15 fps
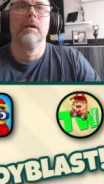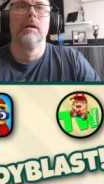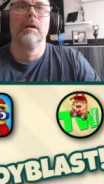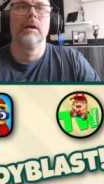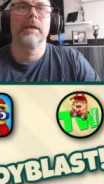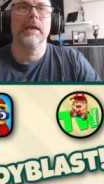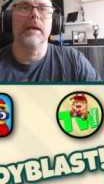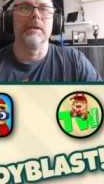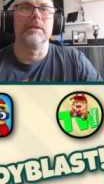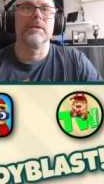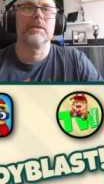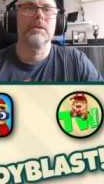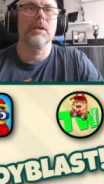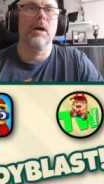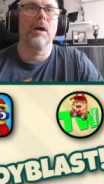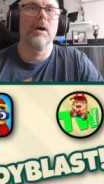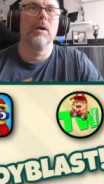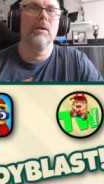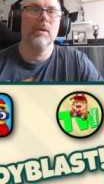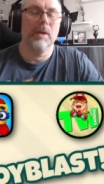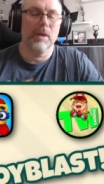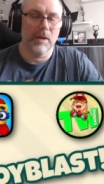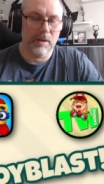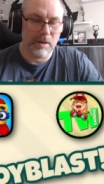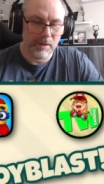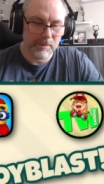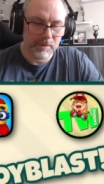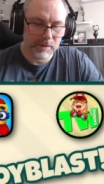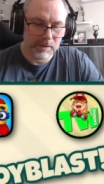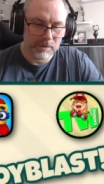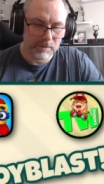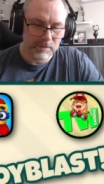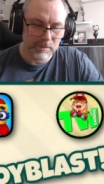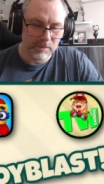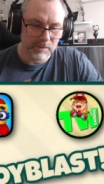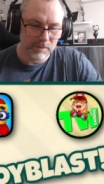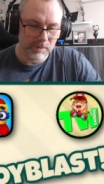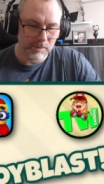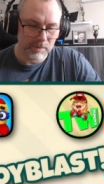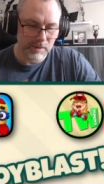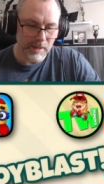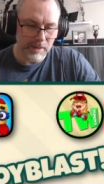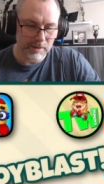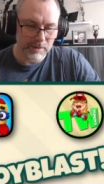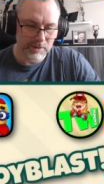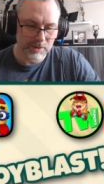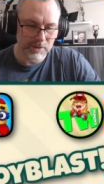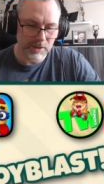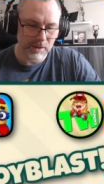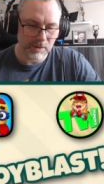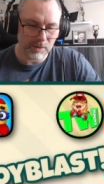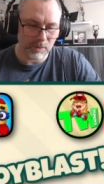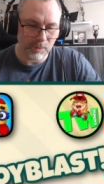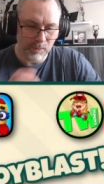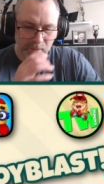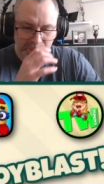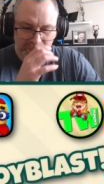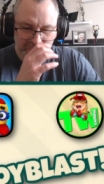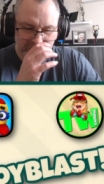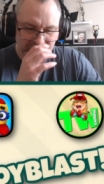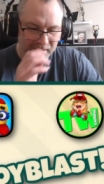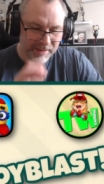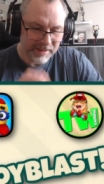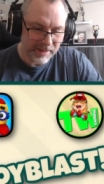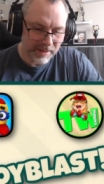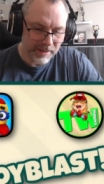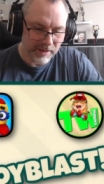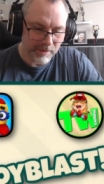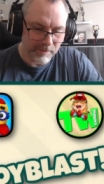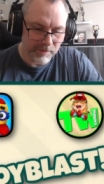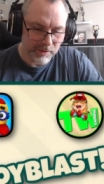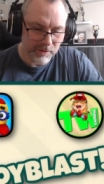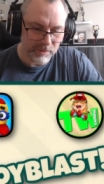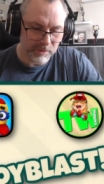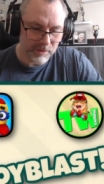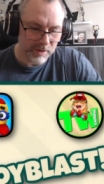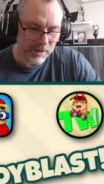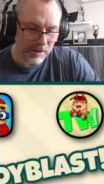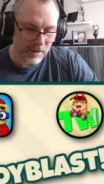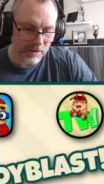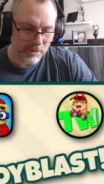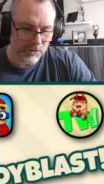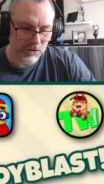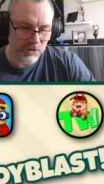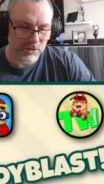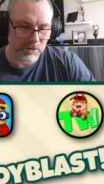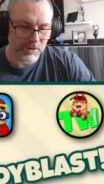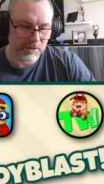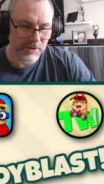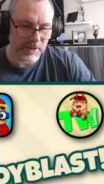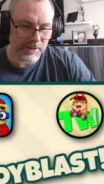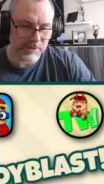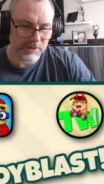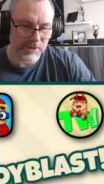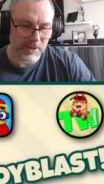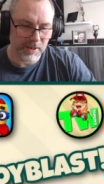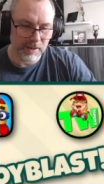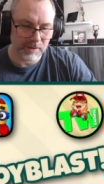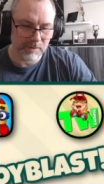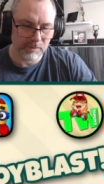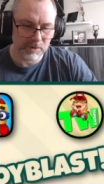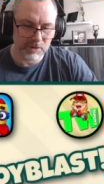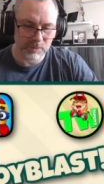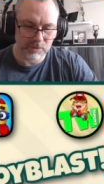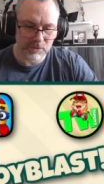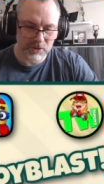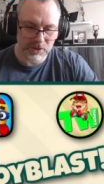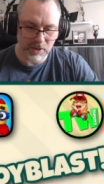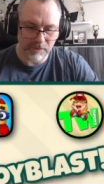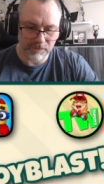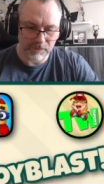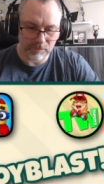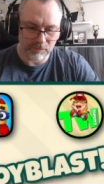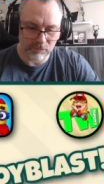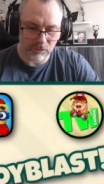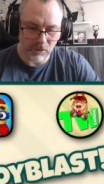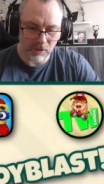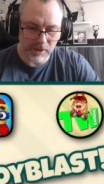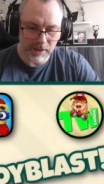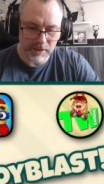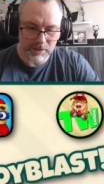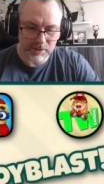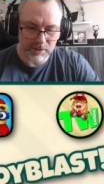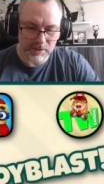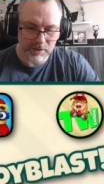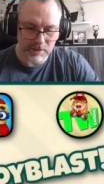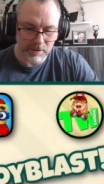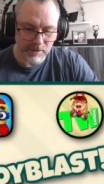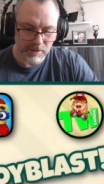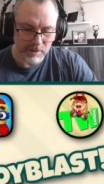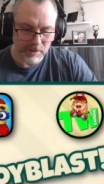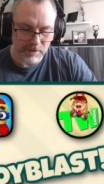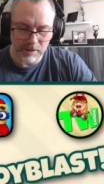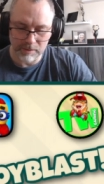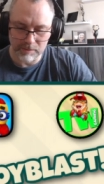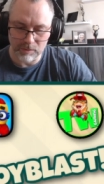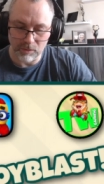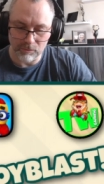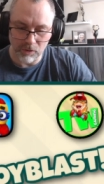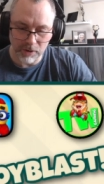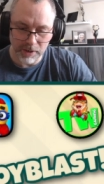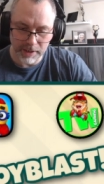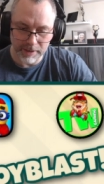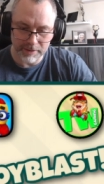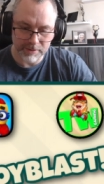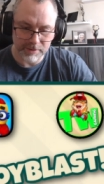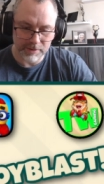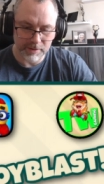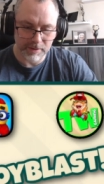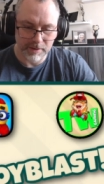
Okay, so I'm going to do that single, and then I'm going to do the large TNT, which will set off the rockets. Not rockets.